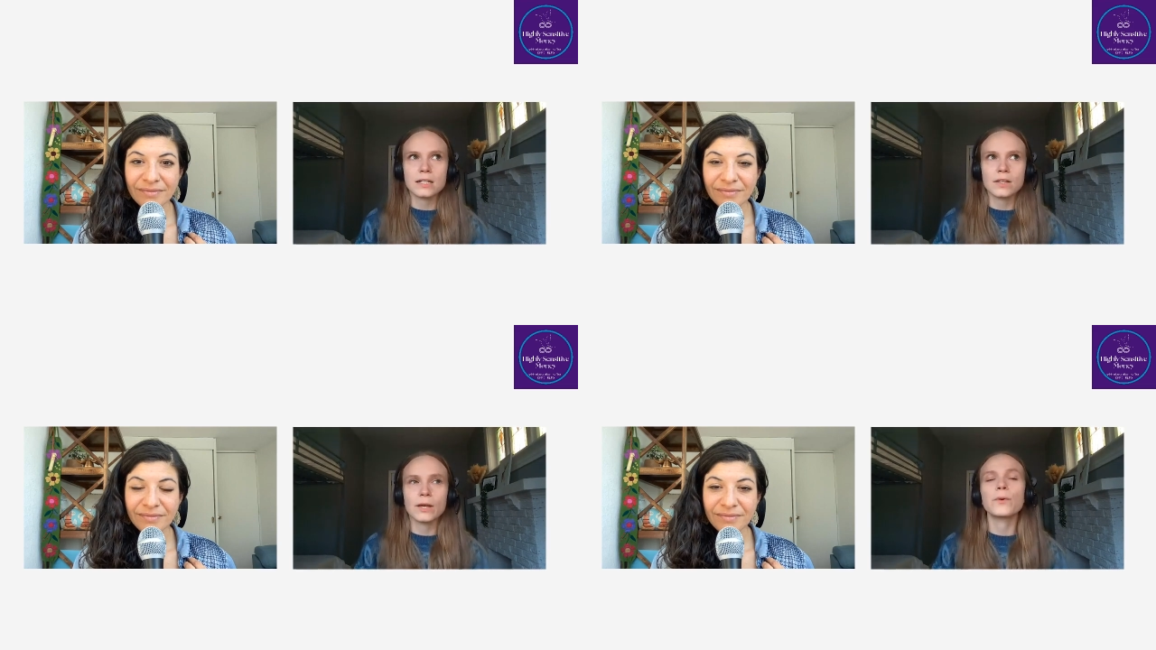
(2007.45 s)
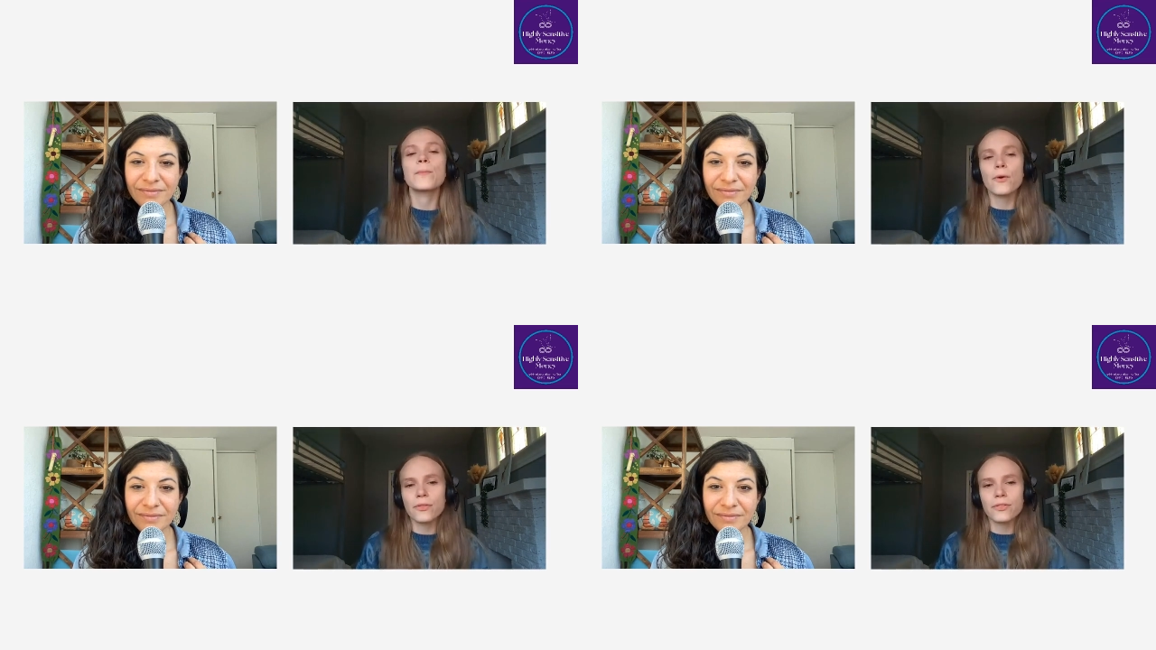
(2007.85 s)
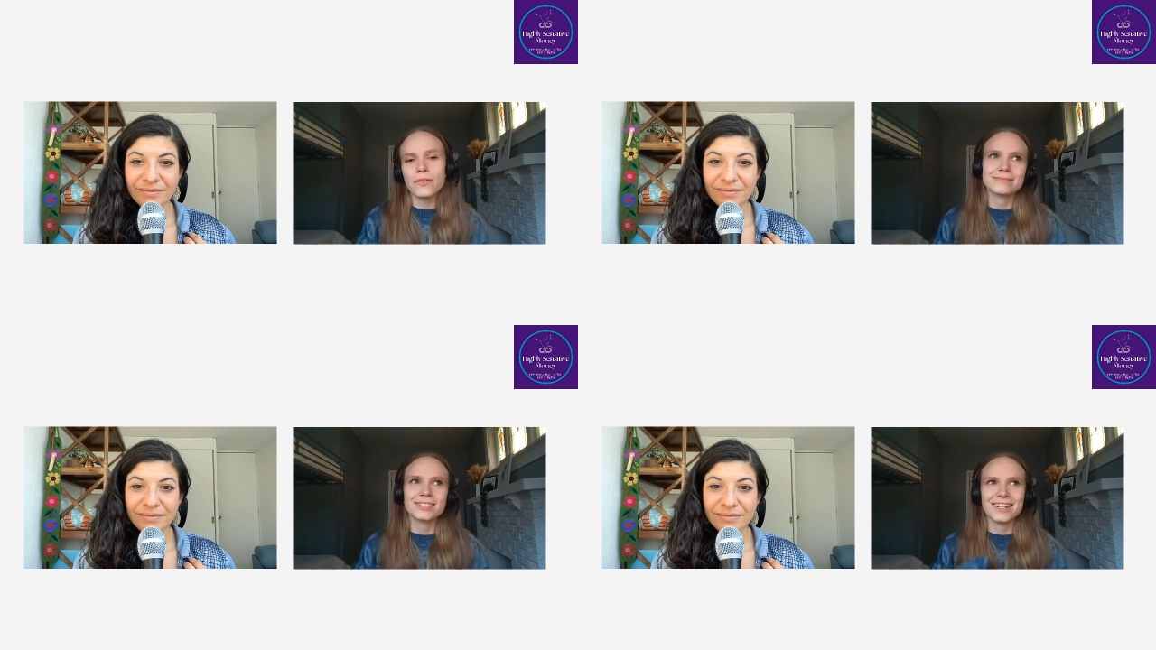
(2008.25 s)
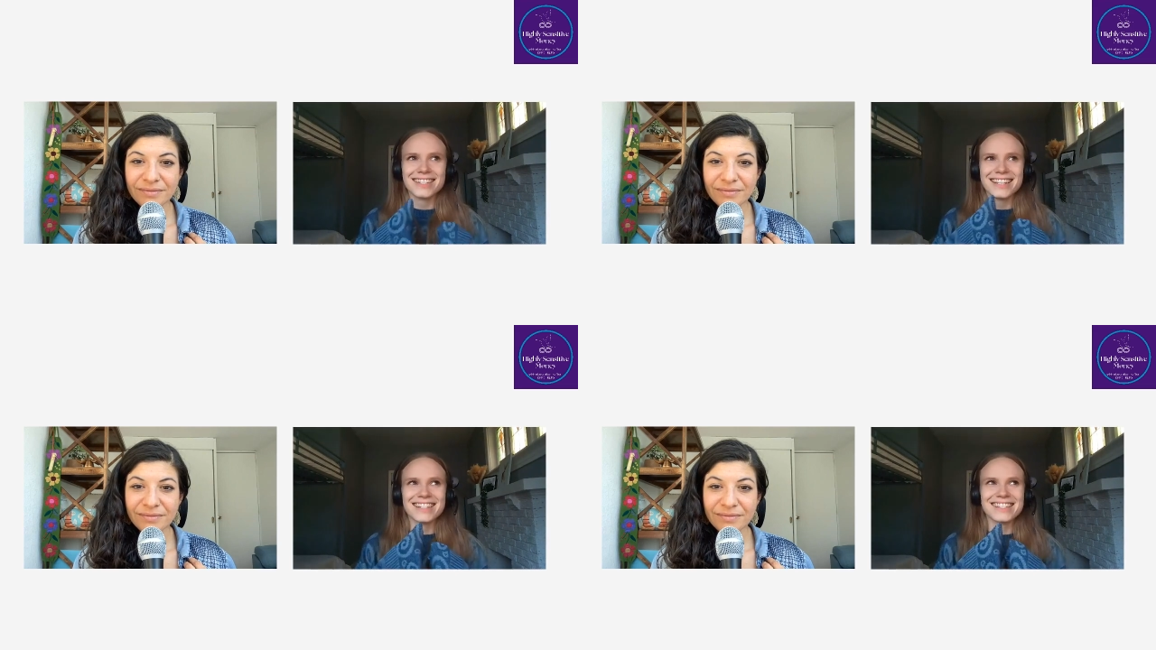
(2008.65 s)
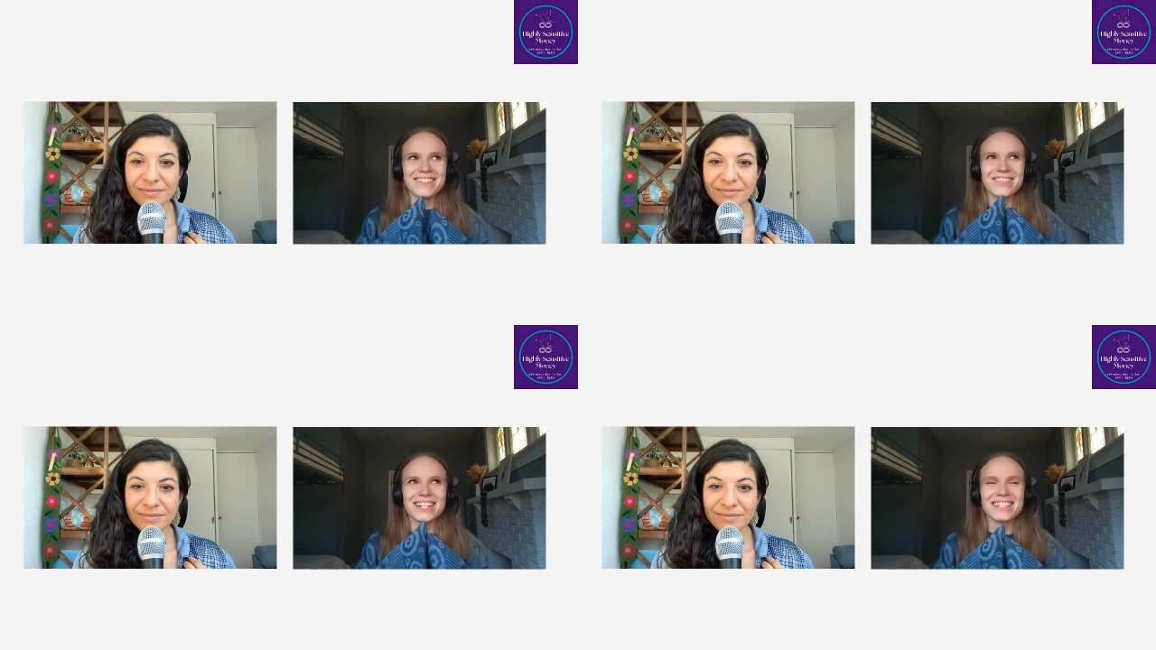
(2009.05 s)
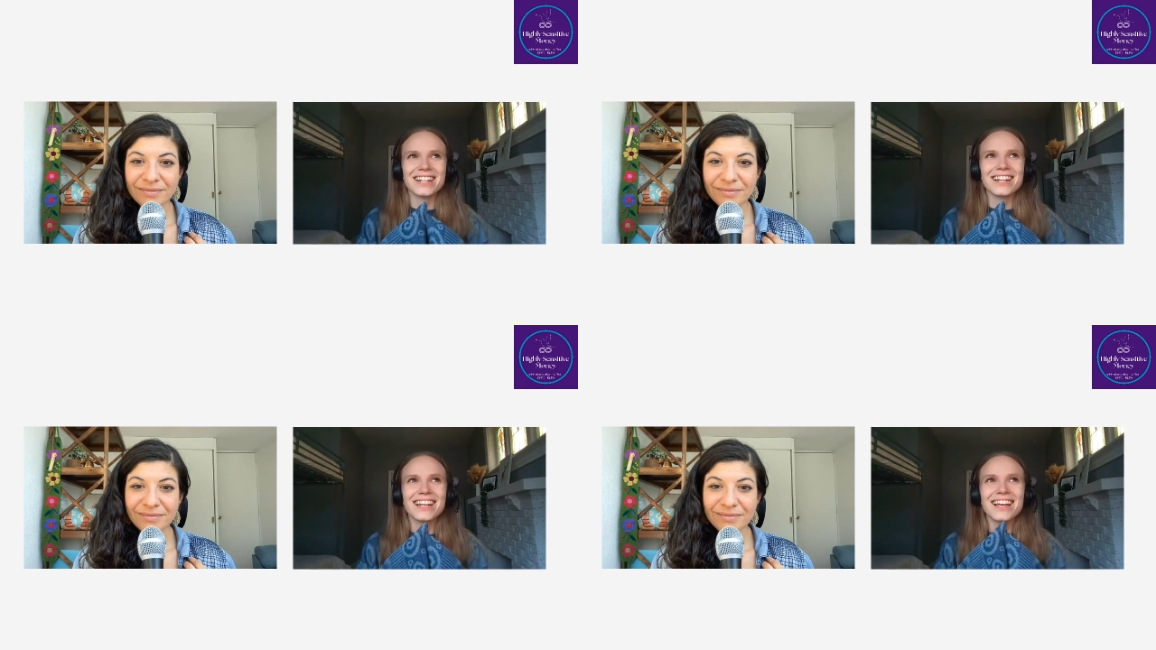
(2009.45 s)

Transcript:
Speaker 1: like, we both, it's hard to sentence and finish it.